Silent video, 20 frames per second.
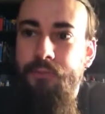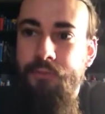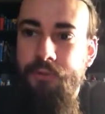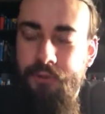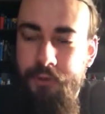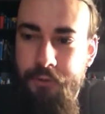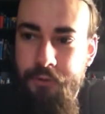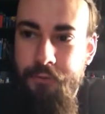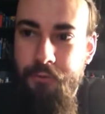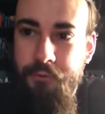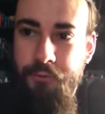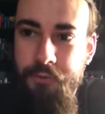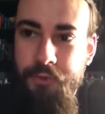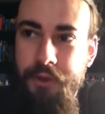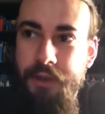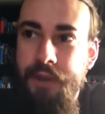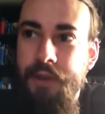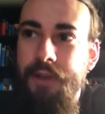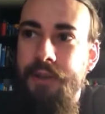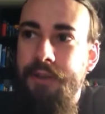So,
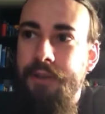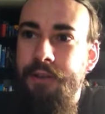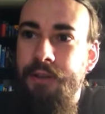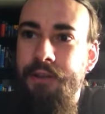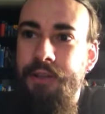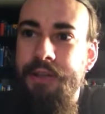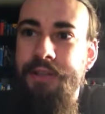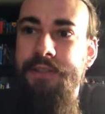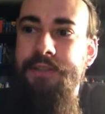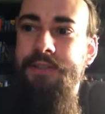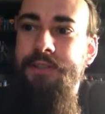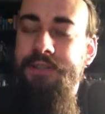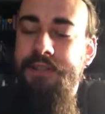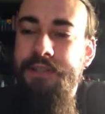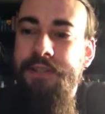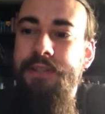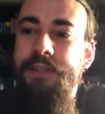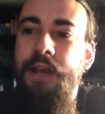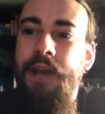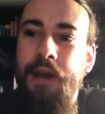uh, this is,
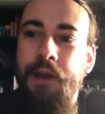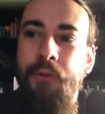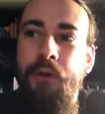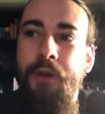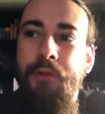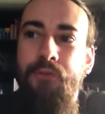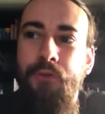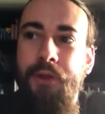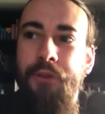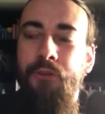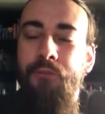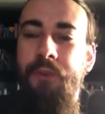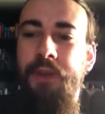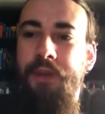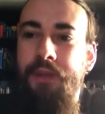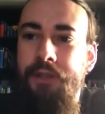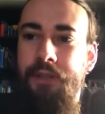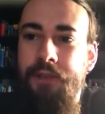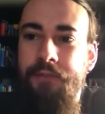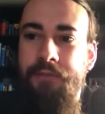this is how I try to
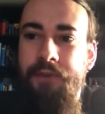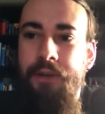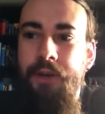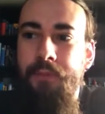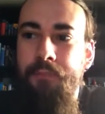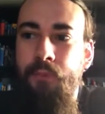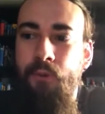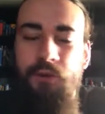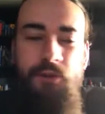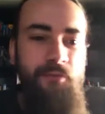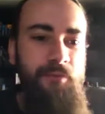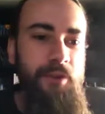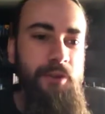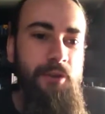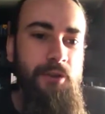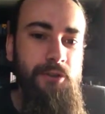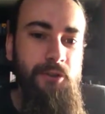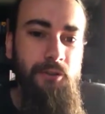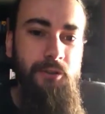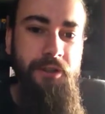make a living. I post
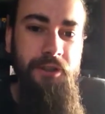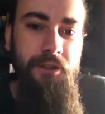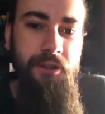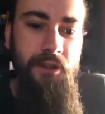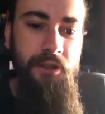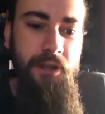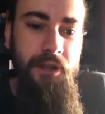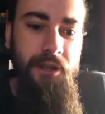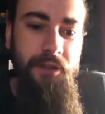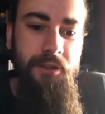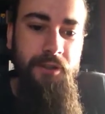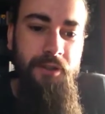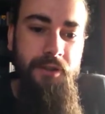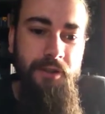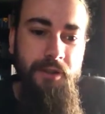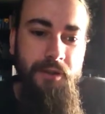videos on internet.